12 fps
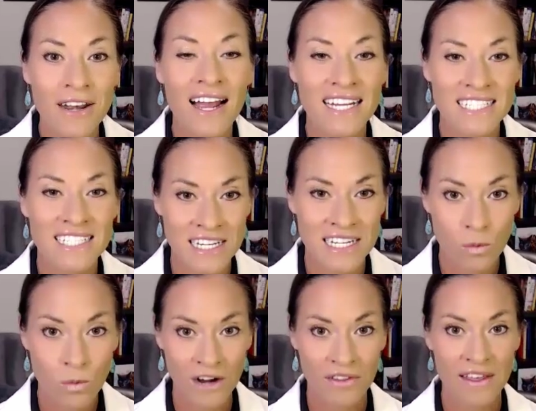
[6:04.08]
idea
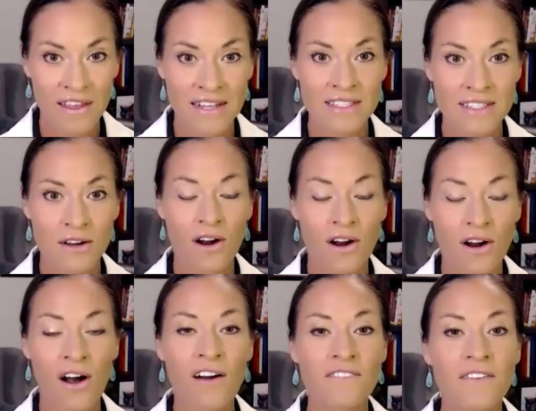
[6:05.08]
where things are off,